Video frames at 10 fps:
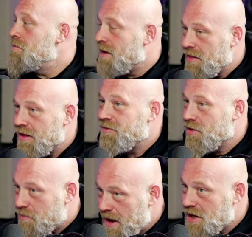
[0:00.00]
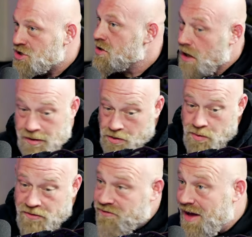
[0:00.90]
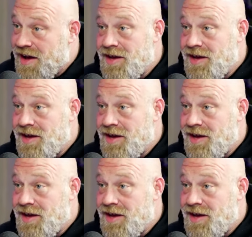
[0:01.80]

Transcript: my level of passion. I don't want to fight.